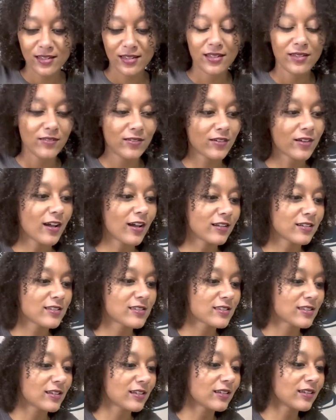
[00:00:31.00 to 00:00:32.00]
we'll kind of
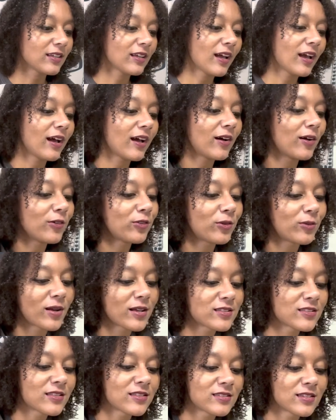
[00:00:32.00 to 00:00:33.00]
see how the rest
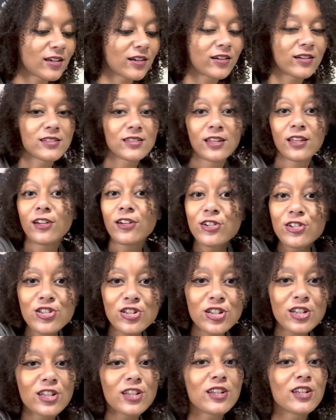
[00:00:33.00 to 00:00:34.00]
of this Aries
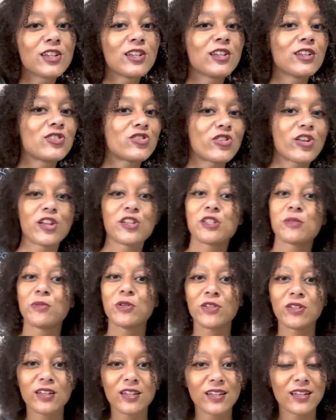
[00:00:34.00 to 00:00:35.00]
energy
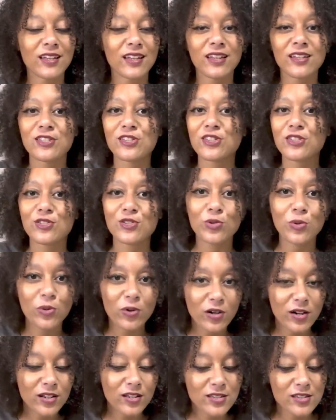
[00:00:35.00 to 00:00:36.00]
transmuting into
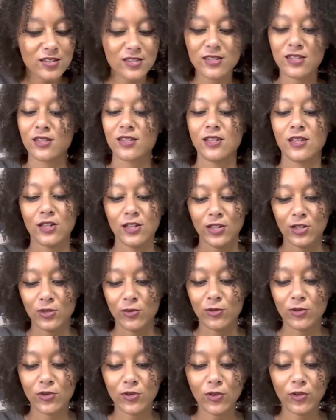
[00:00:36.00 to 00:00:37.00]
Taurus
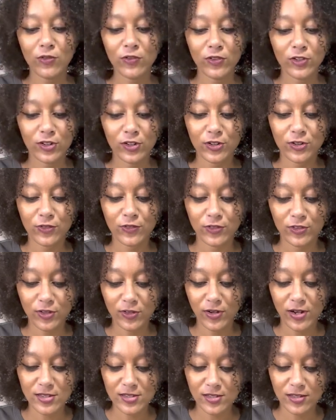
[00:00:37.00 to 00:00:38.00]
will go for you for the
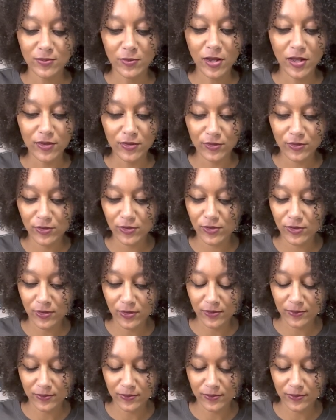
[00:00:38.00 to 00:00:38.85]
rest of the month.